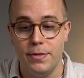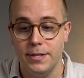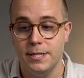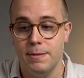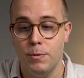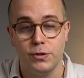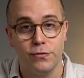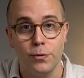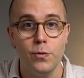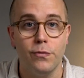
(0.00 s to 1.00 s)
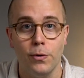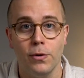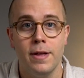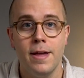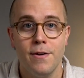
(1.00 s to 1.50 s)
This is the most
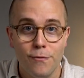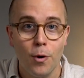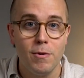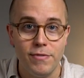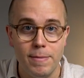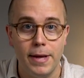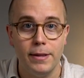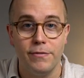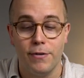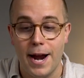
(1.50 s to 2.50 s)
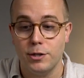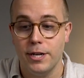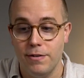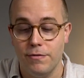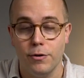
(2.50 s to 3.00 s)
fruitful form of emailing for actually
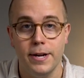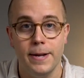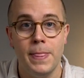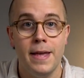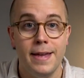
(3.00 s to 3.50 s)
converting